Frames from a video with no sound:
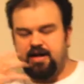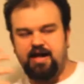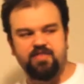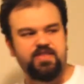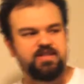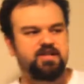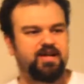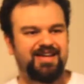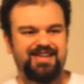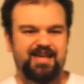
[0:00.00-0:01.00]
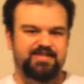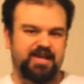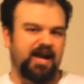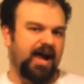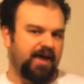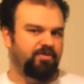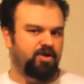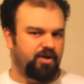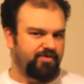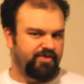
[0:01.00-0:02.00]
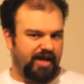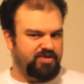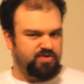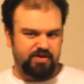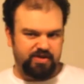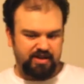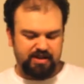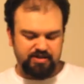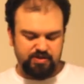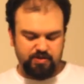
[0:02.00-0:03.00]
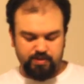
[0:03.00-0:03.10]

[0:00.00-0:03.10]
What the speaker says: and things like it, it's going to have a lot of that sort of thing into it,